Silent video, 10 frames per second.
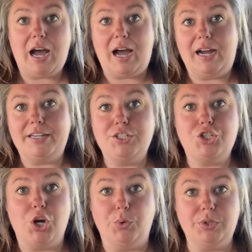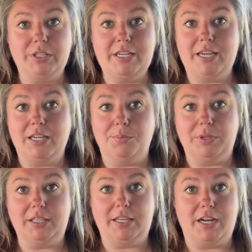I totally and
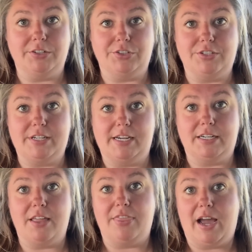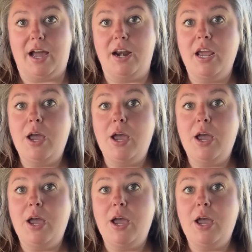completely understand that